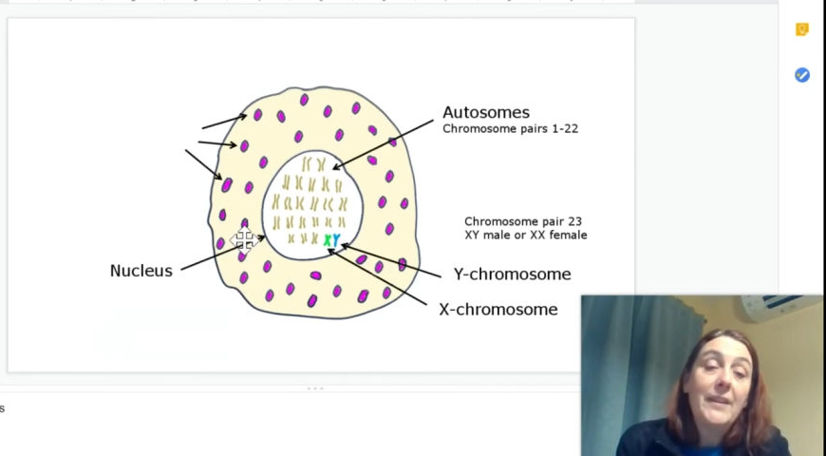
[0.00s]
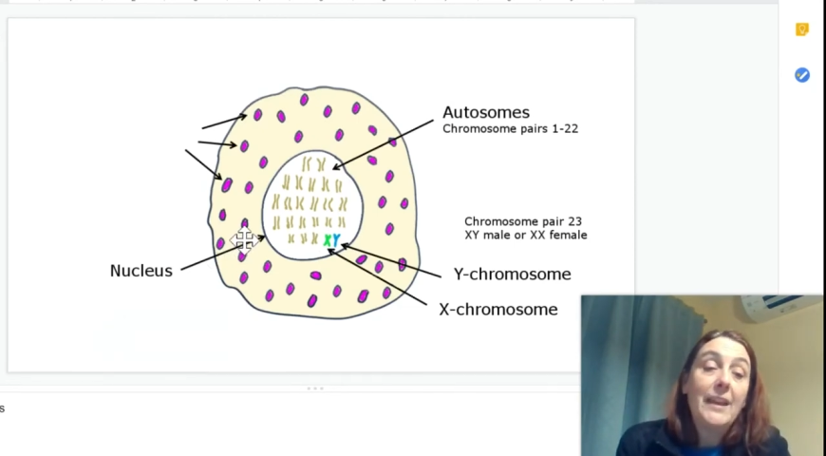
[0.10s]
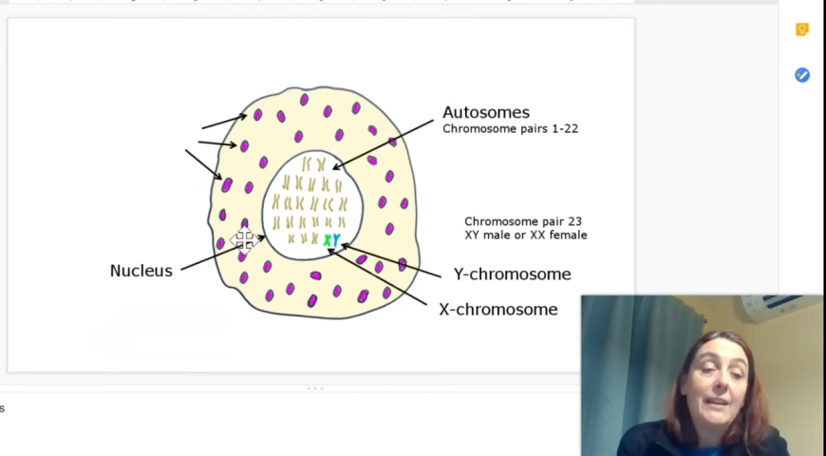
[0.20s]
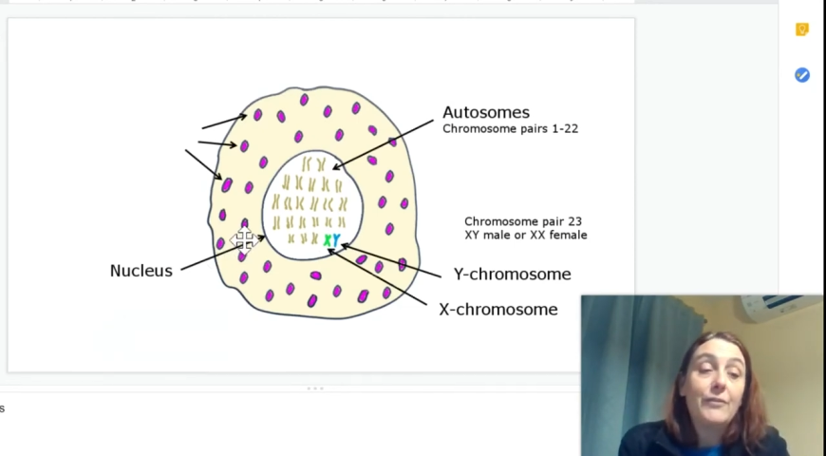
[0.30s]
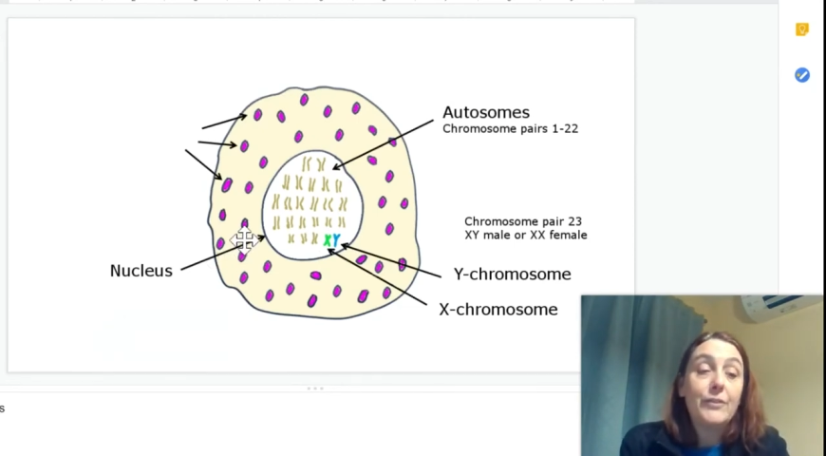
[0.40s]

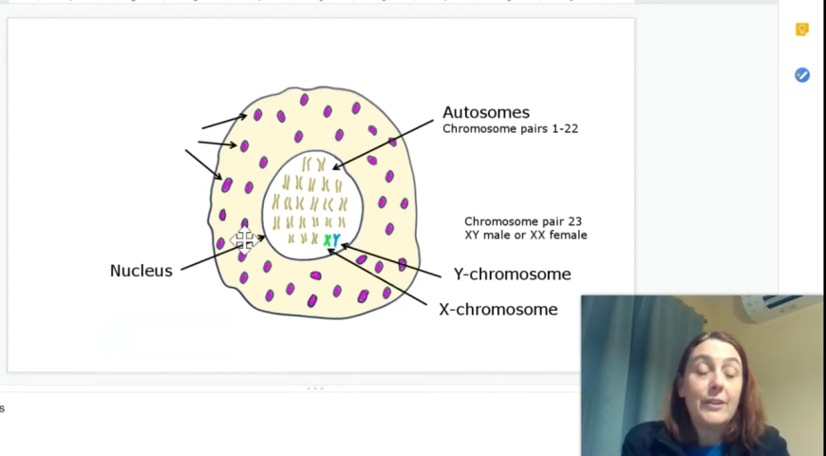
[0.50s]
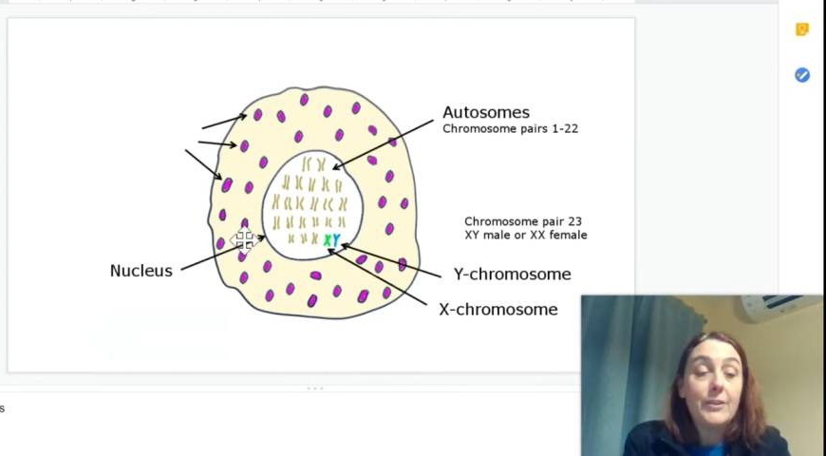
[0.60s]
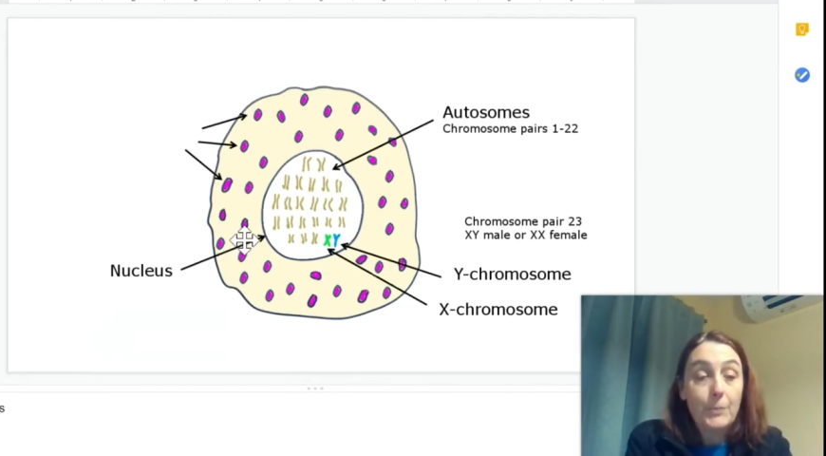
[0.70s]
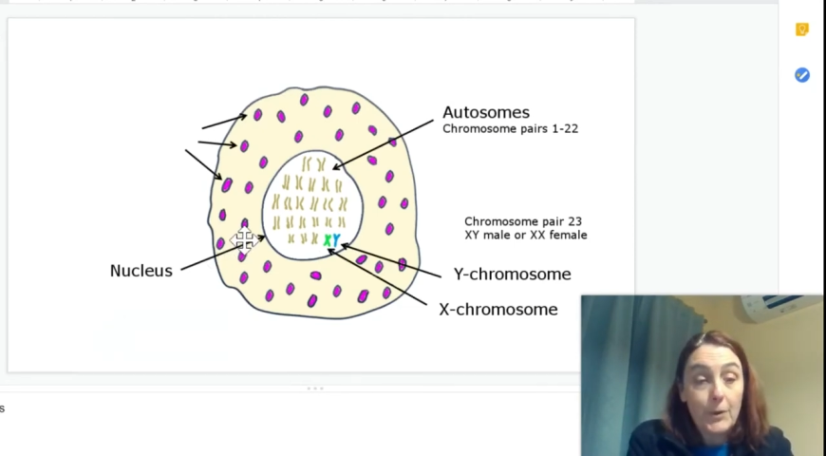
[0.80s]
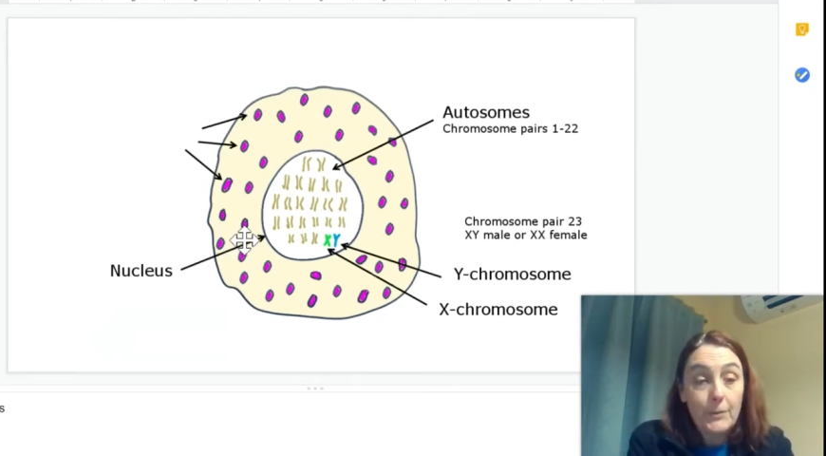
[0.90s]
If the
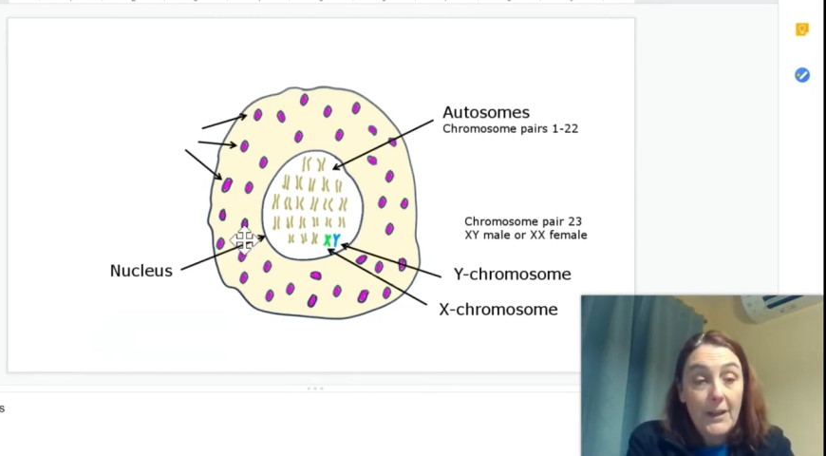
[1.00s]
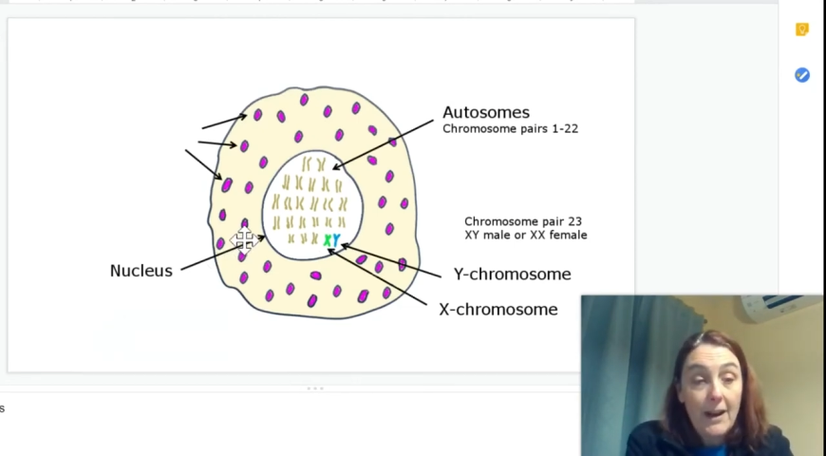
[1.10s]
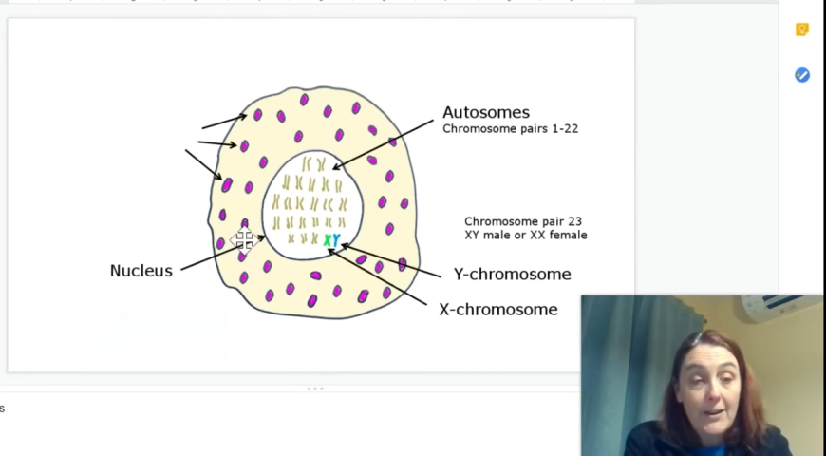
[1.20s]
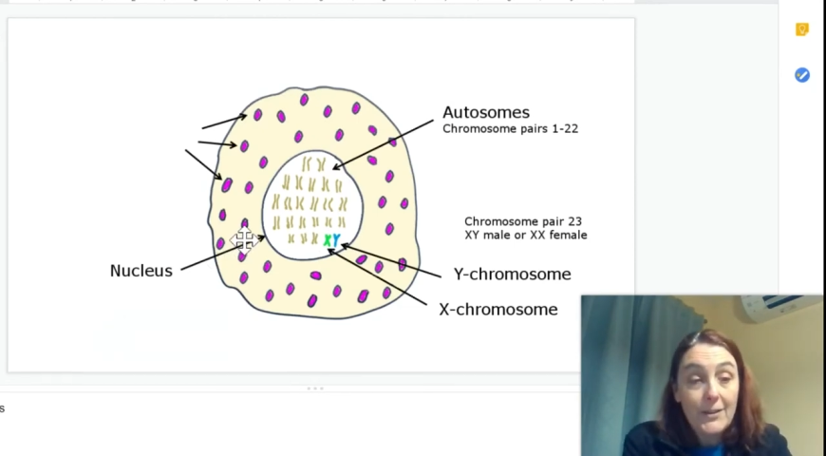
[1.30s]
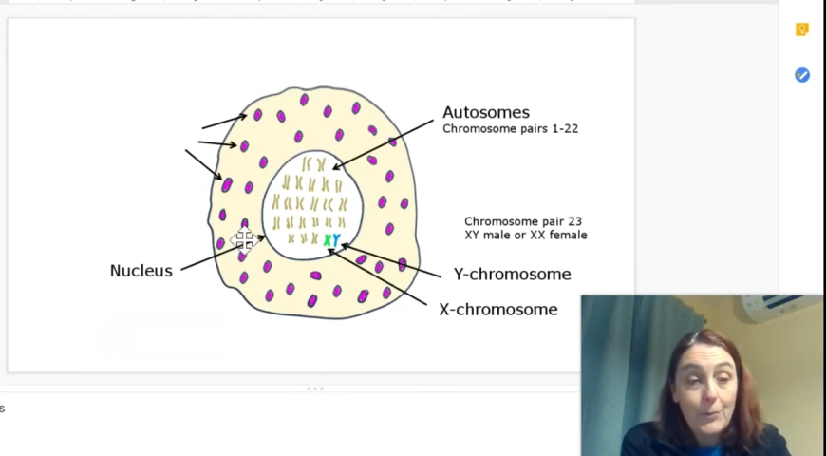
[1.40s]
sperm
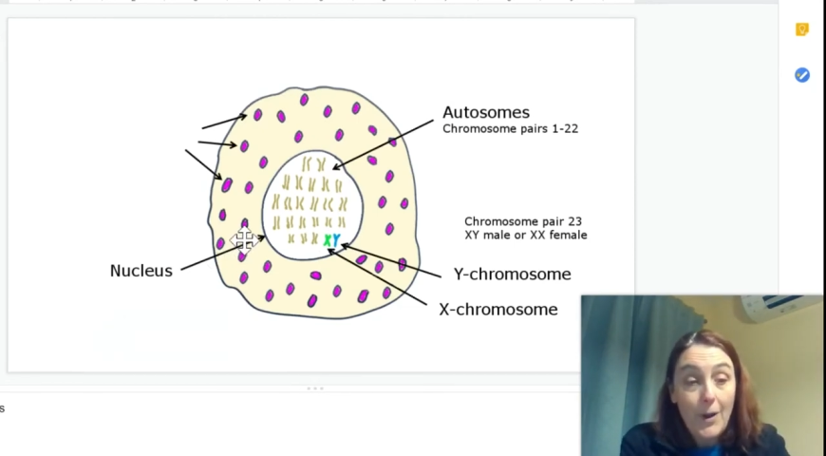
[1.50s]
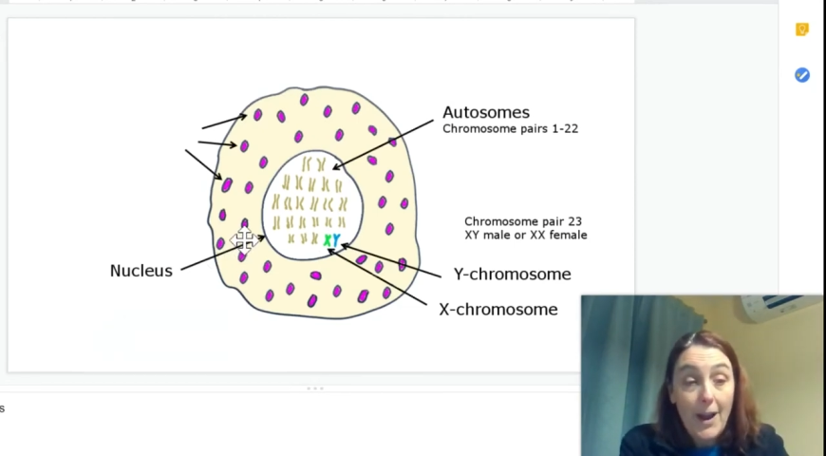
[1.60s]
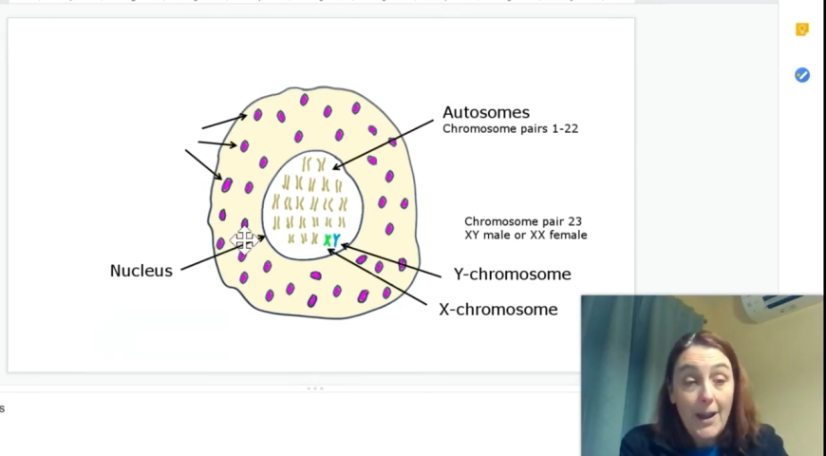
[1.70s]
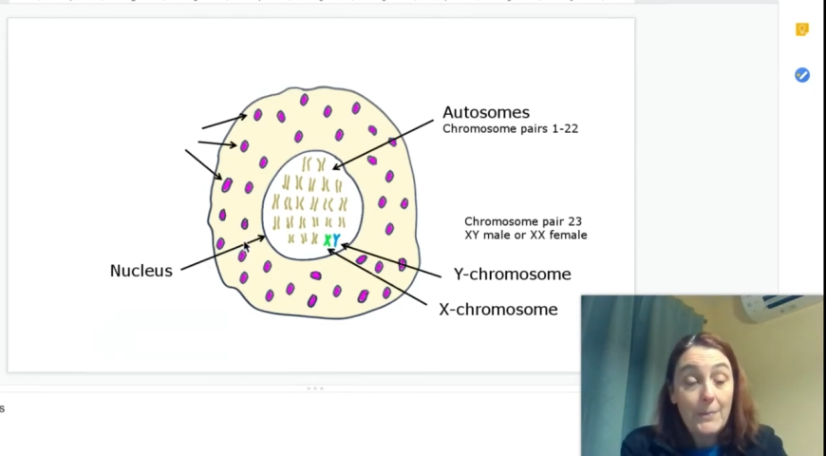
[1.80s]
carries a Y,